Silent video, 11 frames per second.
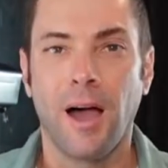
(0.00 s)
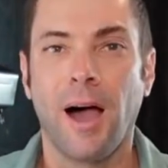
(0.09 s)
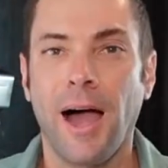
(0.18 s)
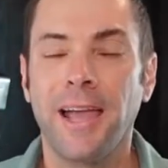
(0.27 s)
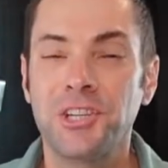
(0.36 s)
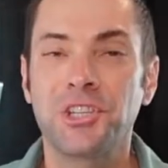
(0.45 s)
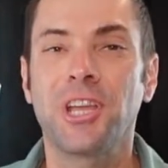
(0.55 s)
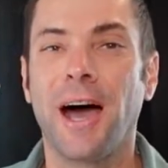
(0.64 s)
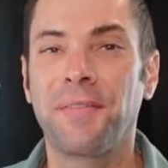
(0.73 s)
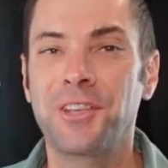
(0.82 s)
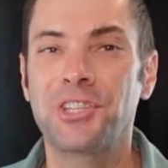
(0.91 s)
I actually
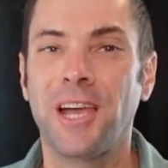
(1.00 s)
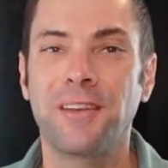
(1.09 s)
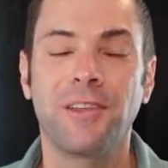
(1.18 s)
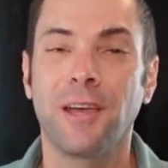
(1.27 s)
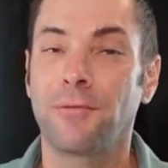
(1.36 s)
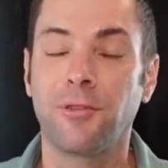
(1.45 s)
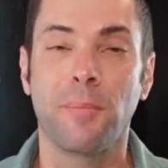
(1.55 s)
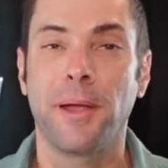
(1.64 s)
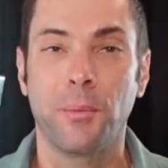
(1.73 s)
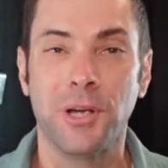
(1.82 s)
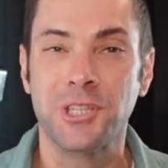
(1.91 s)
got this idea from
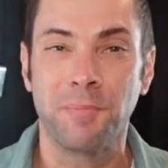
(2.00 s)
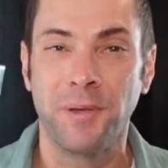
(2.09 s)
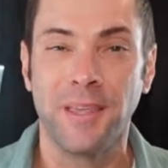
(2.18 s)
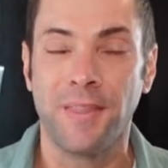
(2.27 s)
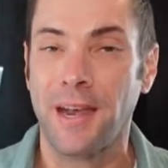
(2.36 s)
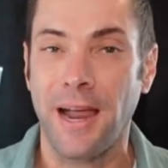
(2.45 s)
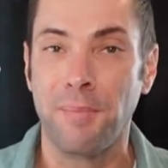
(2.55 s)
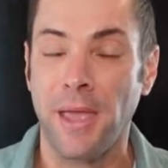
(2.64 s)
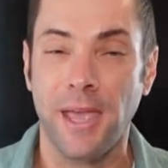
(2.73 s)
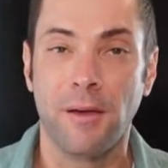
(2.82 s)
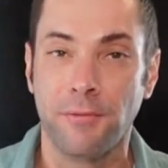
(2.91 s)
a recipe that I
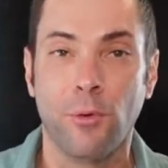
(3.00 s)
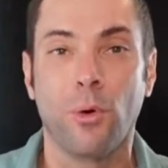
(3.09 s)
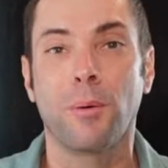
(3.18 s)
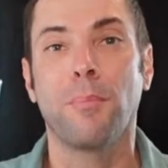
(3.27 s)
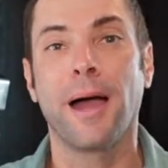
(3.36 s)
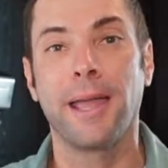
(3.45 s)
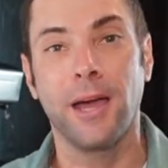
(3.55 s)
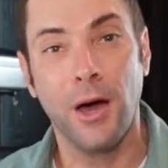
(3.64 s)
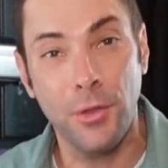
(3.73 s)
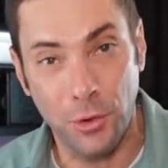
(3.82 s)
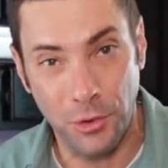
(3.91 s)
make for my
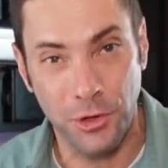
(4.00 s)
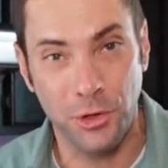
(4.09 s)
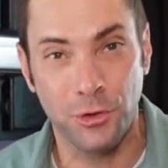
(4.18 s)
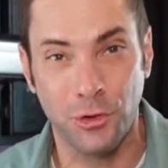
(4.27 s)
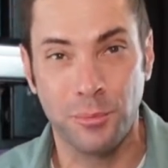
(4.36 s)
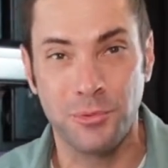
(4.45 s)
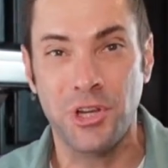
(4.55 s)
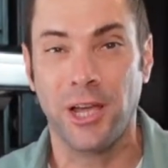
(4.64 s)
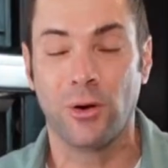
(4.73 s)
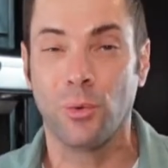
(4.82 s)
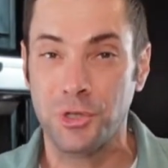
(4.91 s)
other YouTube
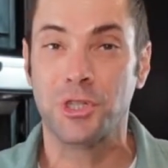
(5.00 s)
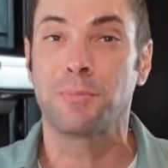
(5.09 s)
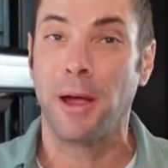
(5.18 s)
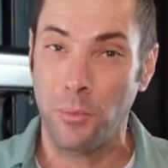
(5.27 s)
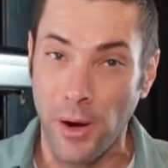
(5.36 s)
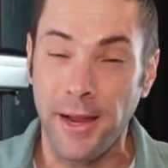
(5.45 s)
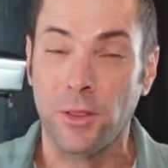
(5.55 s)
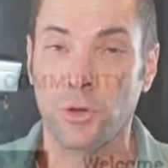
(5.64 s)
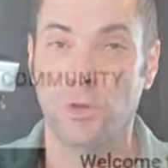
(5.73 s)
channel, just my regular